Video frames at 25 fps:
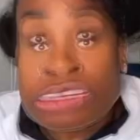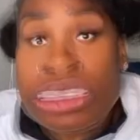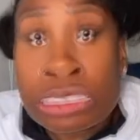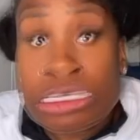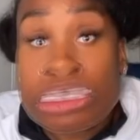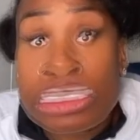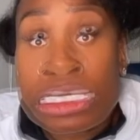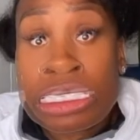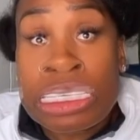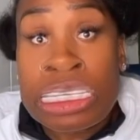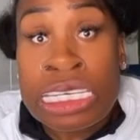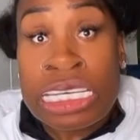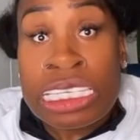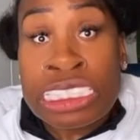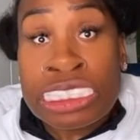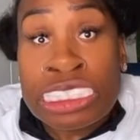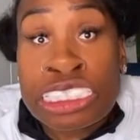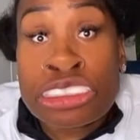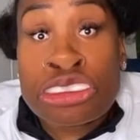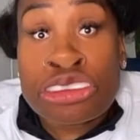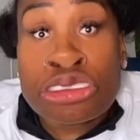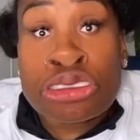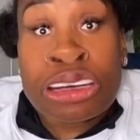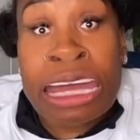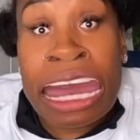
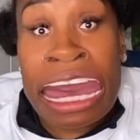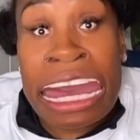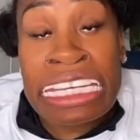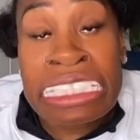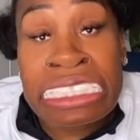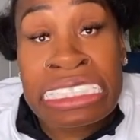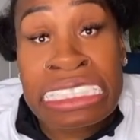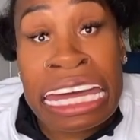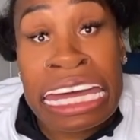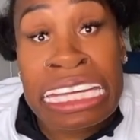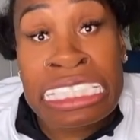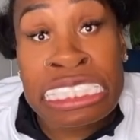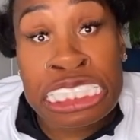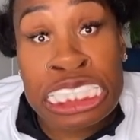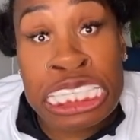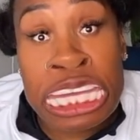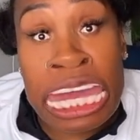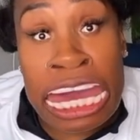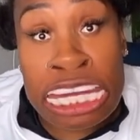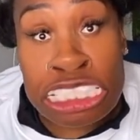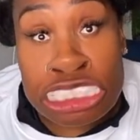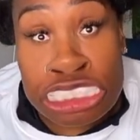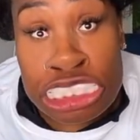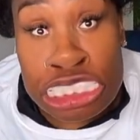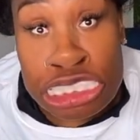Did you guys not see
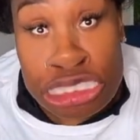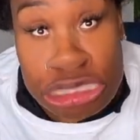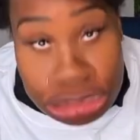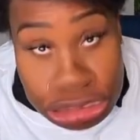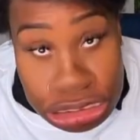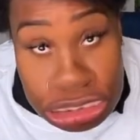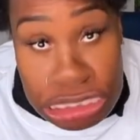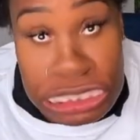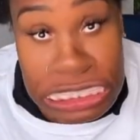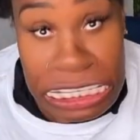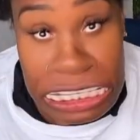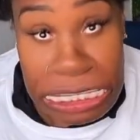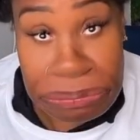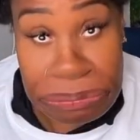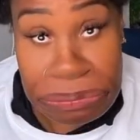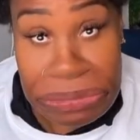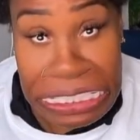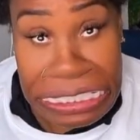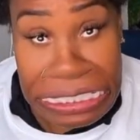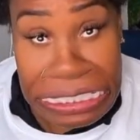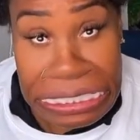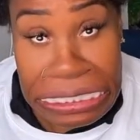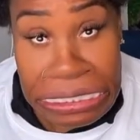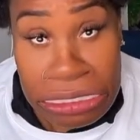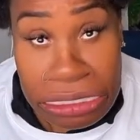how she looked at
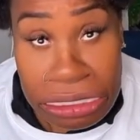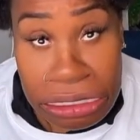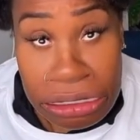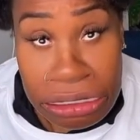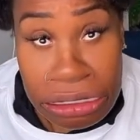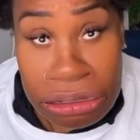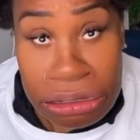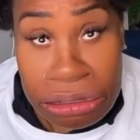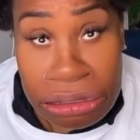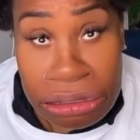me?